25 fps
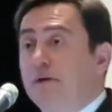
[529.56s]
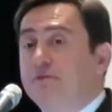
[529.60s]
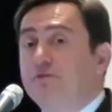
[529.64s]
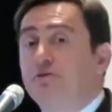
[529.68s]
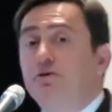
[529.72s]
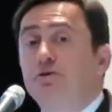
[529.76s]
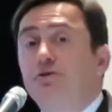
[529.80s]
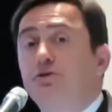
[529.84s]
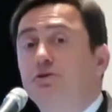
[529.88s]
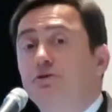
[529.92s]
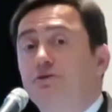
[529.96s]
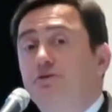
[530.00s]
but
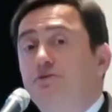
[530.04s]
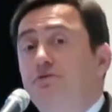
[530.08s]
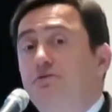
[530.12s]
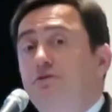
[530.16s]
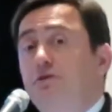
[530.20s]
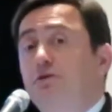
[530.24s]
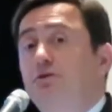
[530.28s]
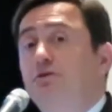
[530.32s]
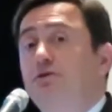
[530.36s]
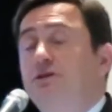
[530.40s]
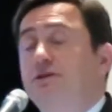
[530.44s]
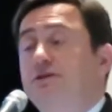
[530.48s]
you should
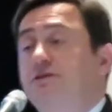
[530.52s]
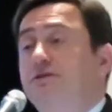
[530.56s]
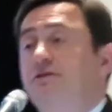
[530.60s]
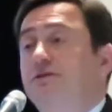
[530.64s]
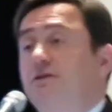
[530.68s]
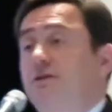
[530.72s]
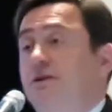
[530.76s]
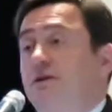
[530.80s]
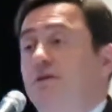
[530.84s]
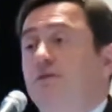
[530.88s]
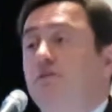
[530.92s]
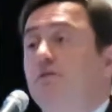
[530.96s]
do this
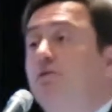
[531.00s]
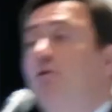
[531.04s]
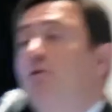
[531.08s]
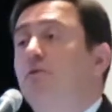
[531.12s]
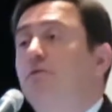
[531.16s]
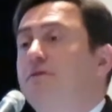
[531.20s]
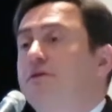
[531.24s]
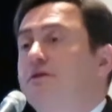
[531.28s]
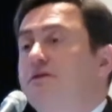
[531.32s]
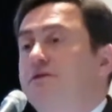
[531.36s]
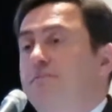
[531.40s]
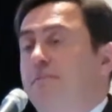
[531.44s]
in
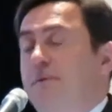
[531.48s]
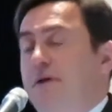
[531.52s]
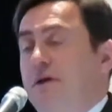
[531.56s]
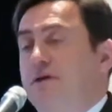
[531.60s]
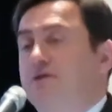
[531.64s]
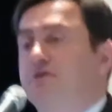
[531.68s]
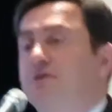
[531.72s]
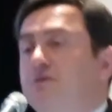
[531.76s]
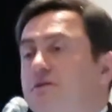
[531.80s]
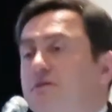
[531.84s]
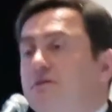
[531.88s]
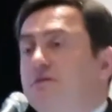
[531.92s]
low-risk
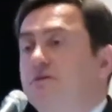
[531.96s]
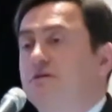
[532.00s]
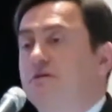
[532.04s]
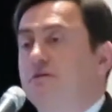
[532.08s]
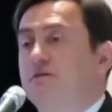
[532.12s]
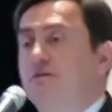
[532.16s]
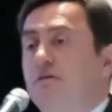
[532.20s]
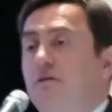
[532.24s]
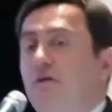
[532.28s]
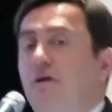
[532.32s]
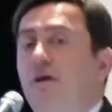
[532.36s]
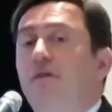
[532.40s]

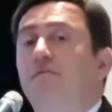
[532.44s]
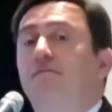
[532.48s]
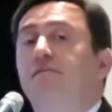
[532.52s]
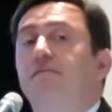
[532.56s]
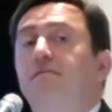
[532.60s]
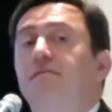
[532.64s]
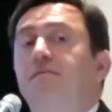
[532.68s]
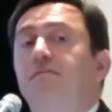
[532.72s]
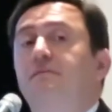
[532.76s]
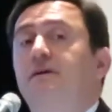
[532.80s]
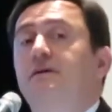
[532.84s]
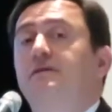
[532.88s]
patients.
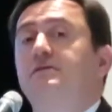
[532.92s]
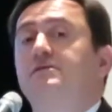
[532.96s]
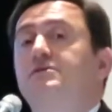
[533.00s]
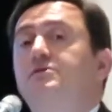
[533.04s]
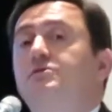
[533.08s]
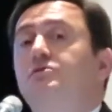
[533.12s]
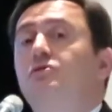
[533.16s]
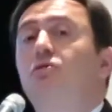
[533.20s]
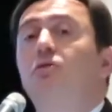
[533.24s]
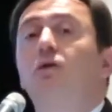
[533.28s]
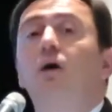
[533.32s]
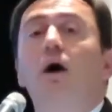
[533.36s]
If there
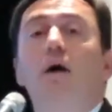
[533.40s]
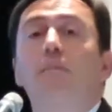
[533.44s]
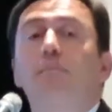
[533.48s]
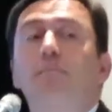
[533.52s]
is no